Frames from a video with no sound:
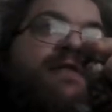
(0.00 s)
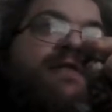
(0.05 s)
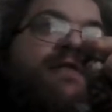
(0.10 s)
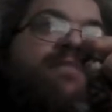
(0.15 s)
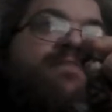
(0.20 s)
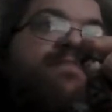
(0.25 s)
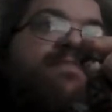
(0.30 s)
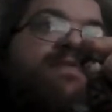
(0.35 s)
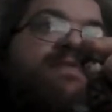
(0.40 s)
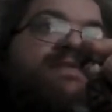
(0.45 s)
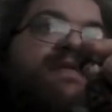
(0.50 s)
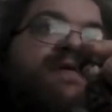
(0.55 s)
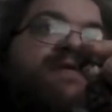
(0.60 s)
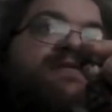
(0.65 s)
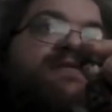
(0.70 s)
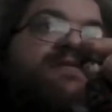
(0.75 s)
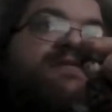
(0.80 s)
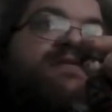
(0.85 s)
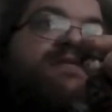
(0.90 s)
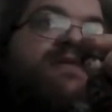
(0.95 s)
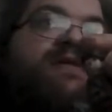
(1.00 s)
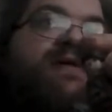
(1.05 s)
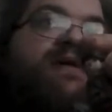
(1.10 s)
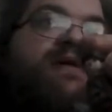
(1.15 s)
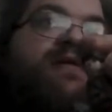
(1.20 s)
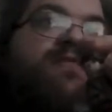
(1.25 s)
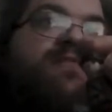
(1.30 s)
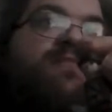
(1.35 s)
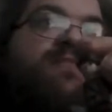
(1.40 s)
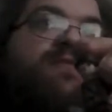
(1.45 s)
didn't miss that just
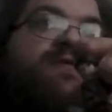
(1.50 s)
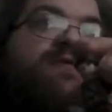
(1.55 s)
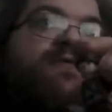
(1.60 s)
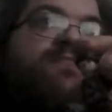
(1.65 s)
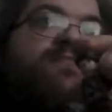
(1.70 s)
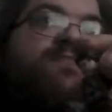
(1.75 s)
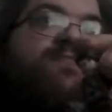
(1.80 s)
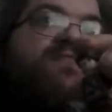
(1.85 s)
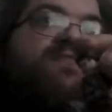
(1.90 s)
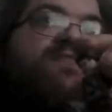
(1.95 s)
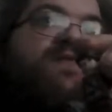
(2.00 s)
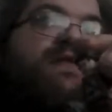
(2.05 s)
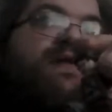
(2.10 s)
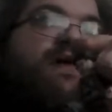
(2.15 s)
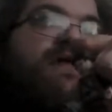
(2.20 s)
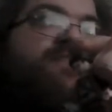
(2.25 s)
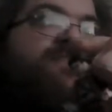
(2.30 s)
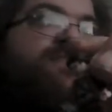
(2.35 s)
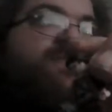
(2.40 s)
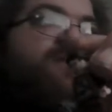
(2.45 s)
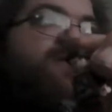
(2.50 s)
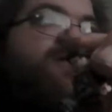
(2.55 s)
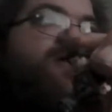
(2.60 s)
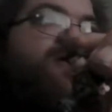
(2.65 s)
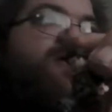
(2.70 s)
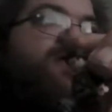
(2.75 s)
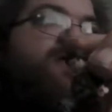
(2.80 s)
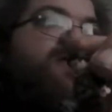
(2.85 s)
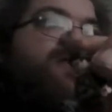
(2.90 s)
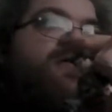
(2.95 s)
now, but we'll find out. There you
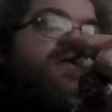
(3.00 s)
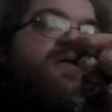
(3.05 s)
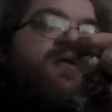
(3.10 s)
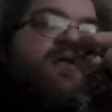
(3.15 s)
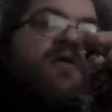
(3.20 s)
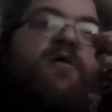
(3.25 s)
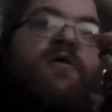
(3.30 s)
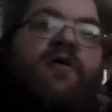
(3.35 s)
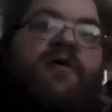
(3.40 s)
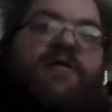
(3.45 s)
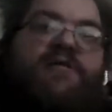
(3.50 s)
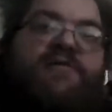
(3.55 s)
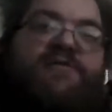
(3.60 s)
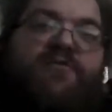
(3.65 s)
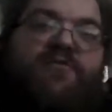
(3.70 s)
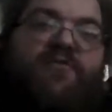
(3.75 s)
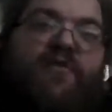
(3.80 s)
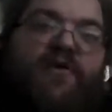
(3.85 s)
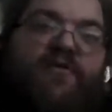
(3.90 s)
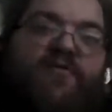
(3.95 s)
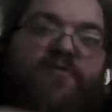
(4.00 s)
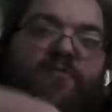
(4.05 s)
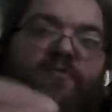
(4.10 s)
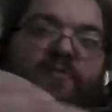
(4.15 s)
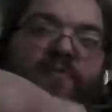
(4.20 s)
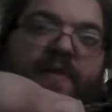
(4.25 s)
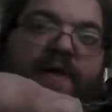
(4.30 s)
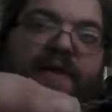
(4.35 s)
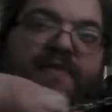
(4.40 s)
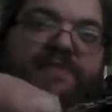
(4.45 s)
are. It's going well. We're
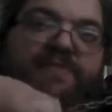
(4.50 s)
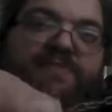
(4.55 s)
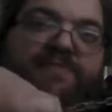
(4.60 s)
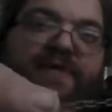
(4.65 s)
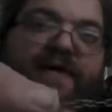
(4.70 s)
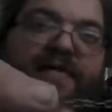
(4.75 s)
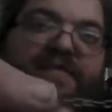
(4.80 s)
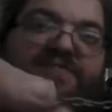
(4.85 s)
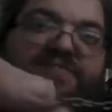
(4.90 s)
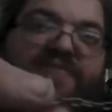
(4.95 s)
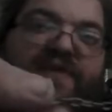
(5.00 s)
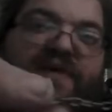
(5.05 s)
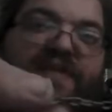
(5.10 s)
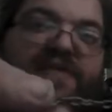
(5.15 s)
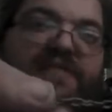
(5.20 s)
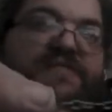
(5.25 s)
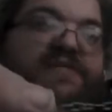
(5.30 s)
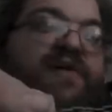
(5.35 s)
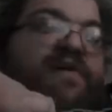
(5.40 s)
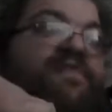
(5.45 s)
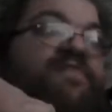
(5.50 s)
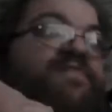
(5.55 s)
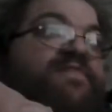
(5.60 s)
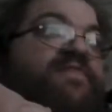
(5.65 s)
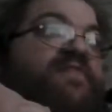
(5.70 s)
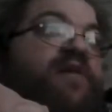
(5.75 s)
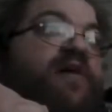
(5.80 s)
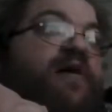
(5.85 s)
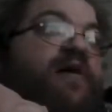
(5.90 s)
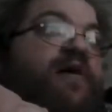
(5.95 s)
making some Castlevania stuff
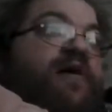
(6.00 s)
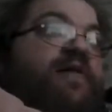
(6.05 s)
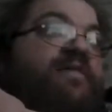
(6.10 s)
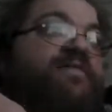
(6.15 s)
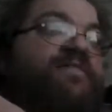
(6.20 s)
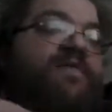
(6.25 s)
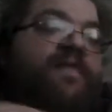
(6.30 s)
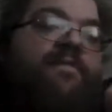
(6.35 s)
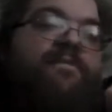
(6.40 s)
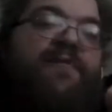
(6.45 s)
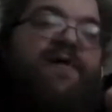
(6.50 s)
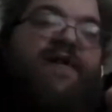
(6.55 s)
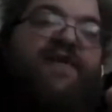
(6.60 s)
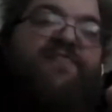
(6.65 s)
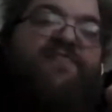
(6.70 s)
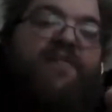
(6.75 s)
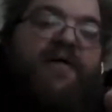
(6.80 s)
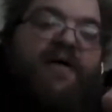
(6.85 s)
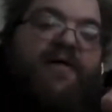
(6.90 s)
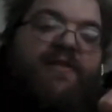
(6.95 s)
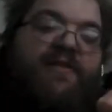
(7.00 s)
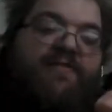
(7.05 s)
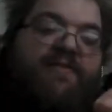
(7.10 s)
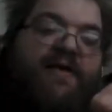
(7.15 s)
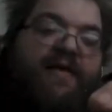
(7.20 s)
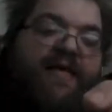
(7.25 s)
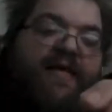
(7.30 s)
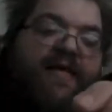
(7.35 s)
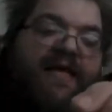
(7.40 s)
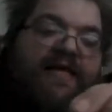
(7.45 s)
for a buddy of mine that
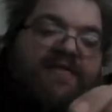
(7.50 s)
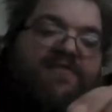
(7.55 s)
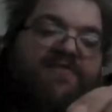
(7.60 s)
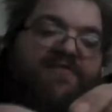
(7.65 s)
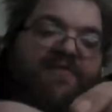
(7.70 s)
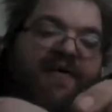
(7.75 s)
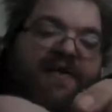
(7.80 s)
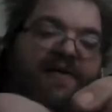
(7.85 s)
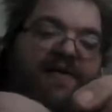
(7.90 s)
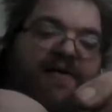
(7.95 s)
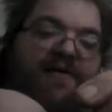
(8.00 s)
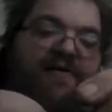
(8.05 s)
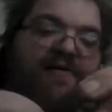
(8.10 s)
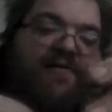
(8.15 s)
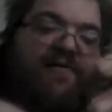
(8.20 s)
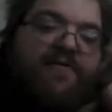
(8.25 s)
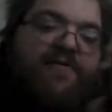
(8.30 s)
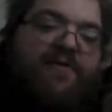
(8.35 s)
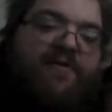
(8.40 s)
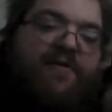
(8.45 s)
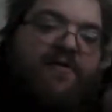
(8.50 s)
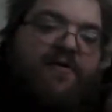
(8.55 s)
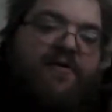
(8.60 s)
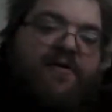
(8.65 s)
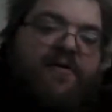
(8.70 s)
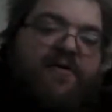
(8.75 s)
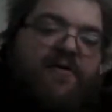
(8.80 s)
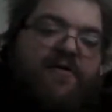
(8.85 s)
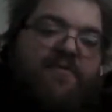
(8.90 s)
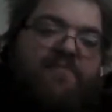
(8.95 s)
made a Castlevania
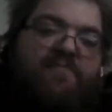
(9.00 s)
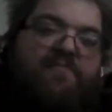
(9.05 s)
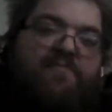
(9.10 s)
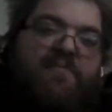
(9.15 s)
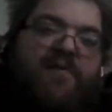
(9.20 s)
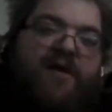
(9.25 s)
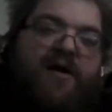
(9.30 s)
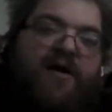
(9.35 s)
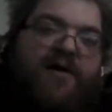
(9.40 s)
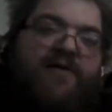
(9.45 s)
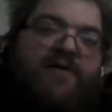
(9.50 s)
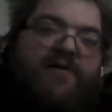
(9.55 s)
mock